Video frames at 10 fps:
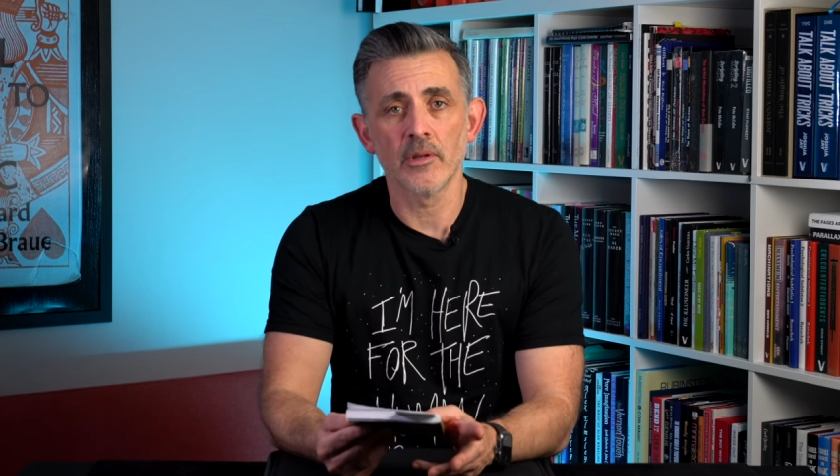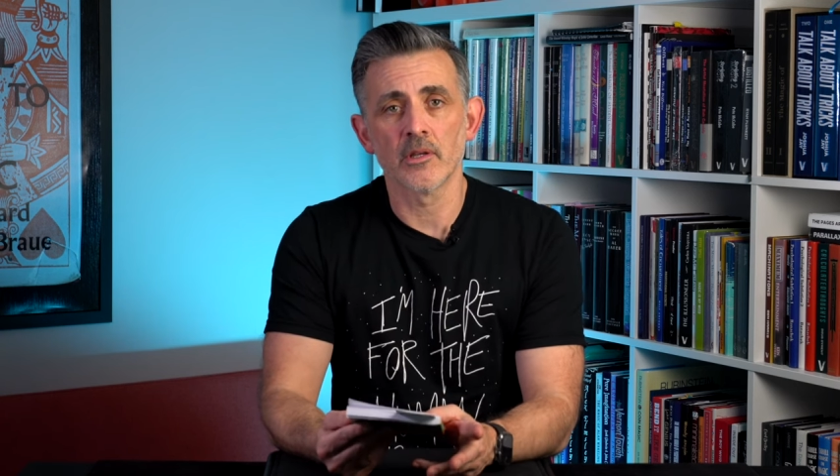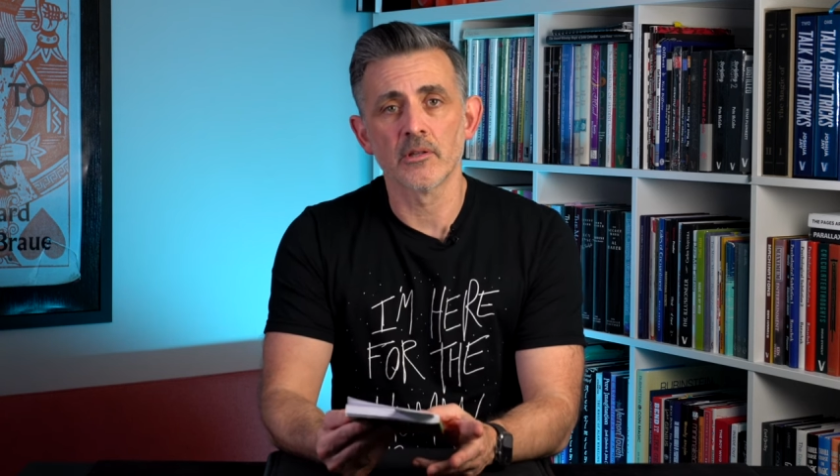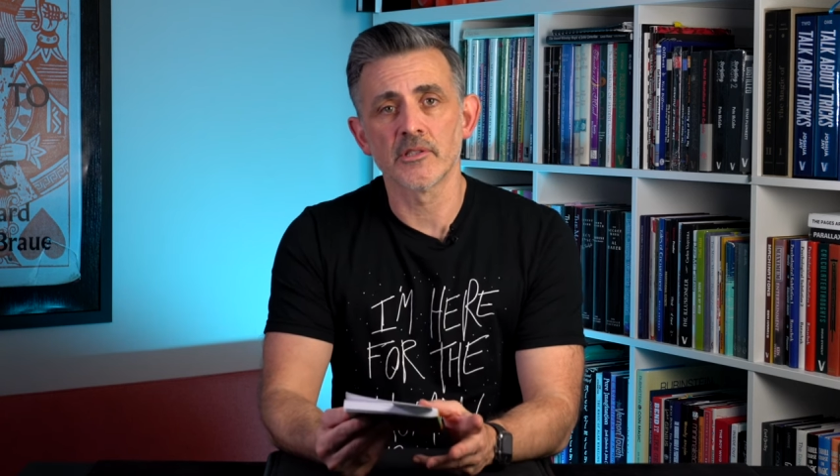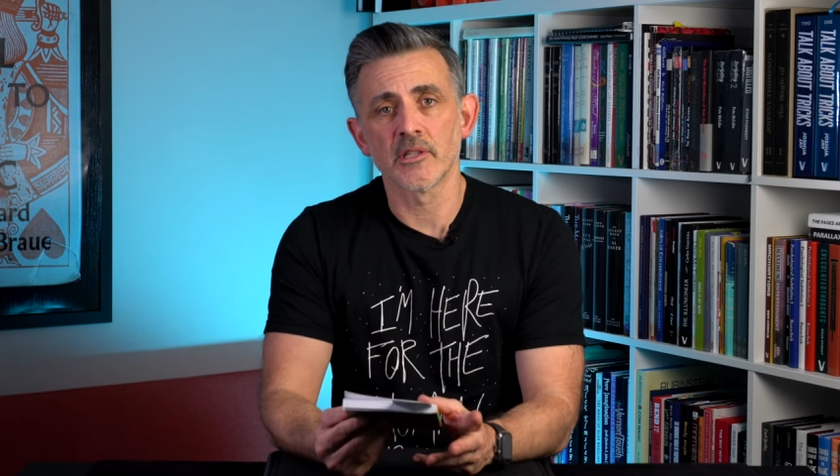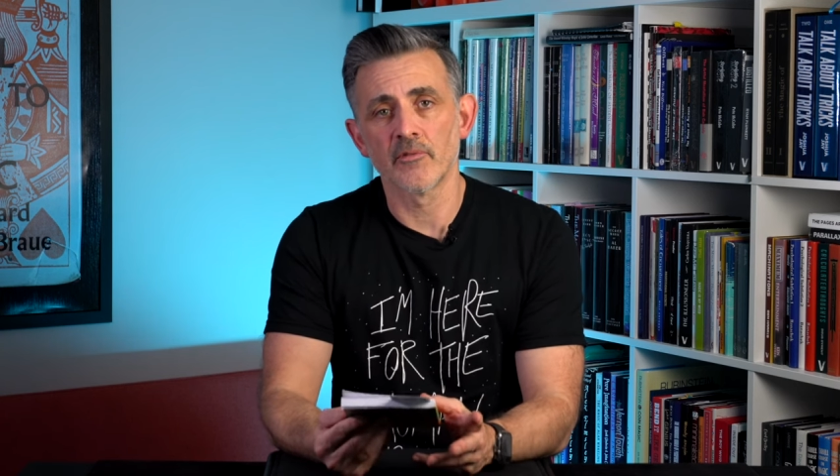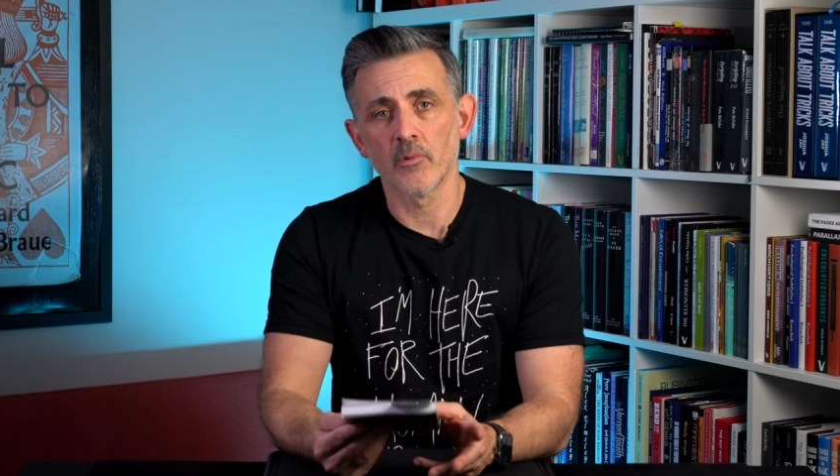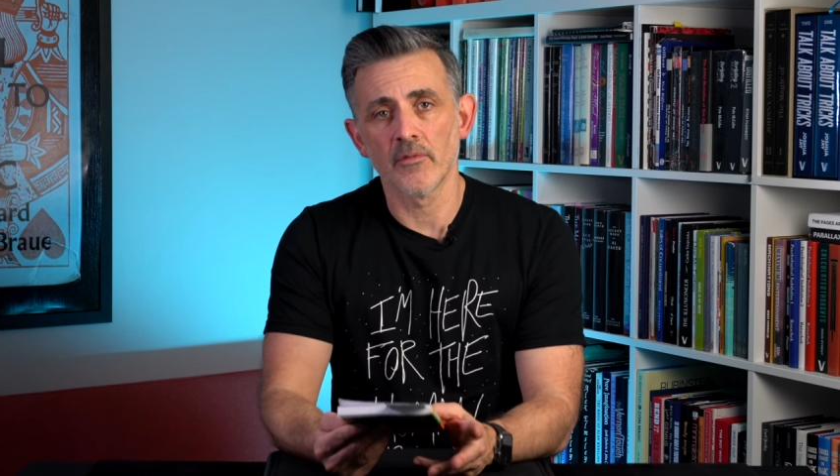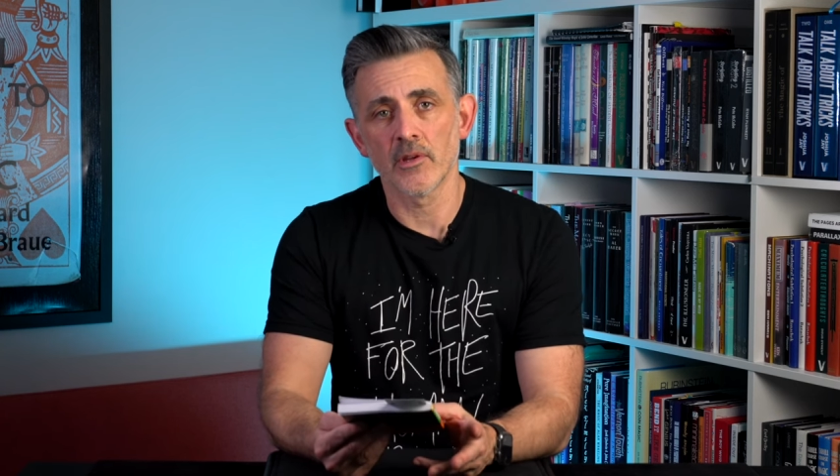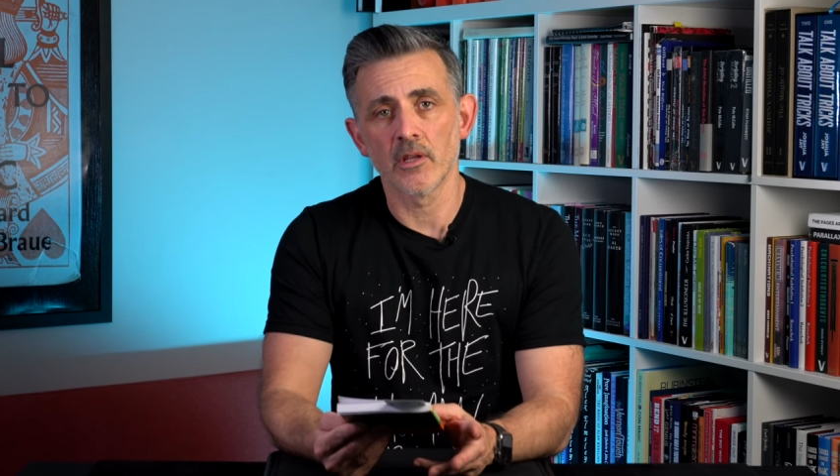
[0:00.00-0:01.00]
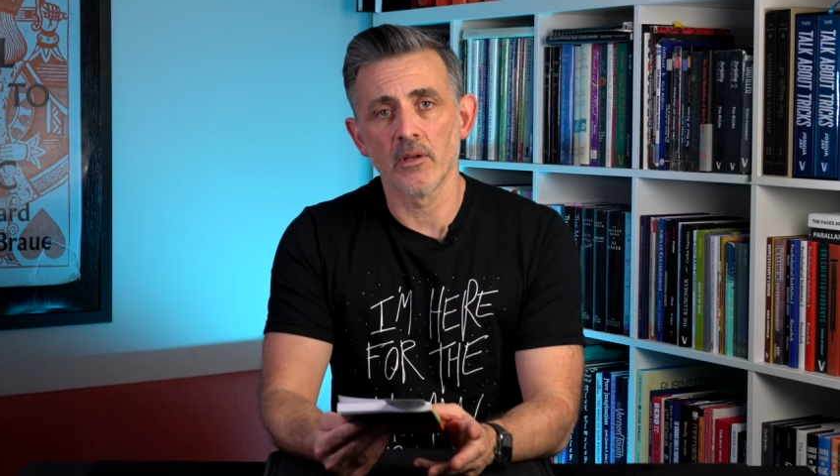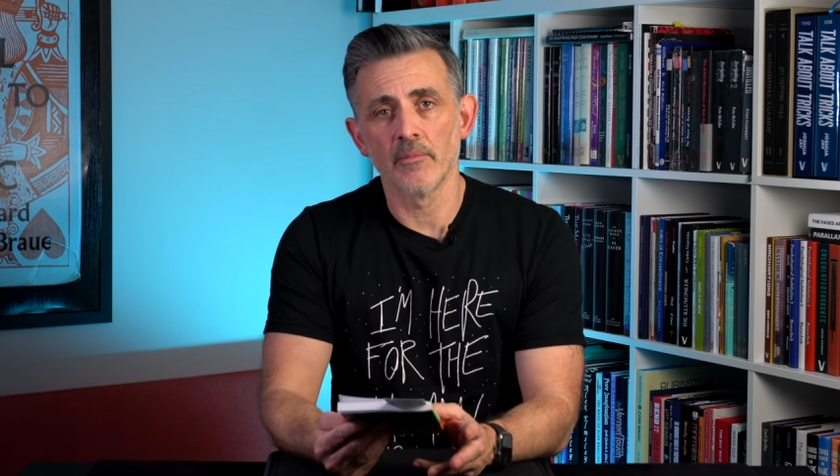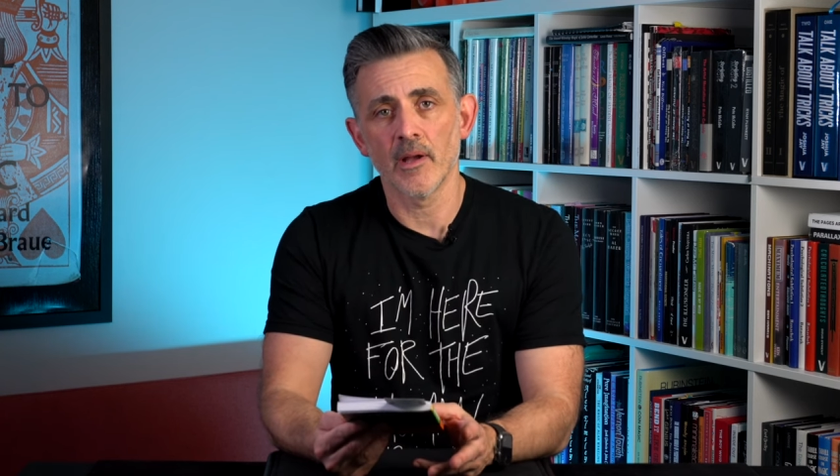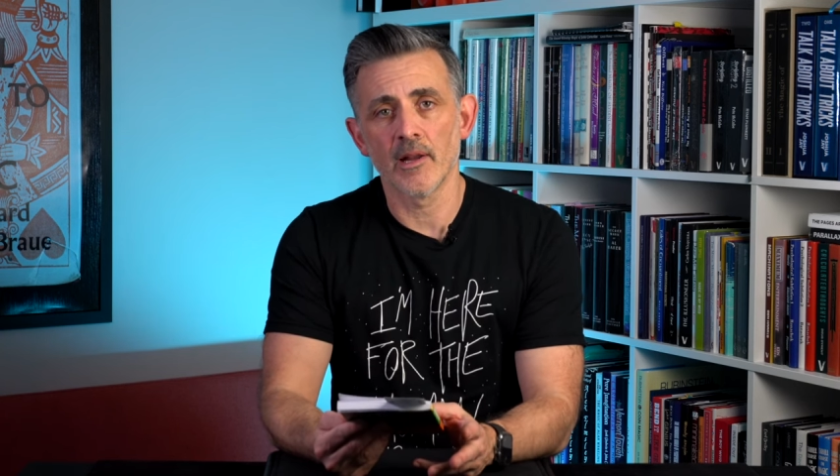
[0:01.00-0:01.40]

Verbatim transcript: You can do stuff with a cube.